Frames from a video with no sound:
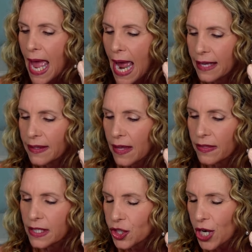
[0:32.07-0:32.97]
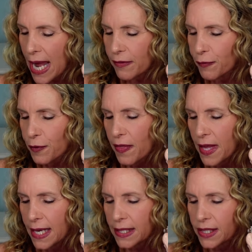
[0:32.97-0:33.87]
And then the shade for
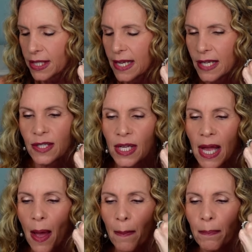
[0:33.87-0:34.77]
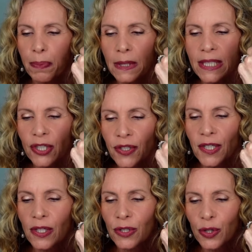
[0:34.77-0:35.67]
this is Bliss
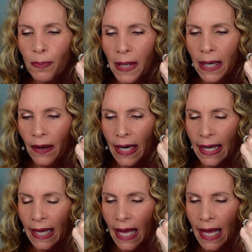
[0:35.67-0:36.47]
You Berry.